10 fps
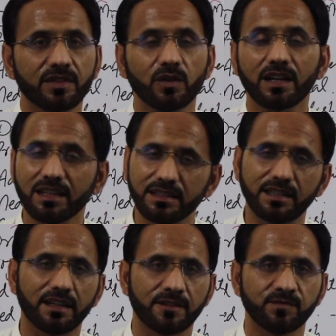
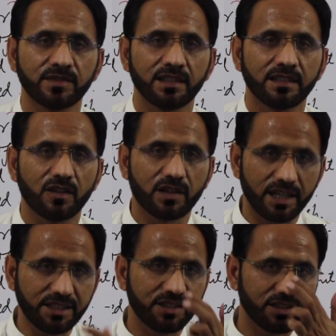The
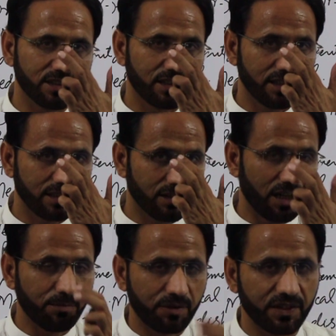correct
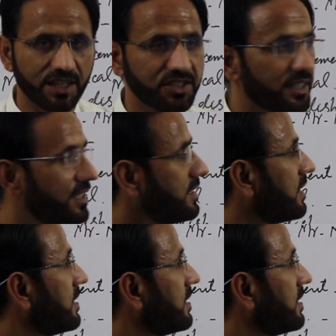abbreviation is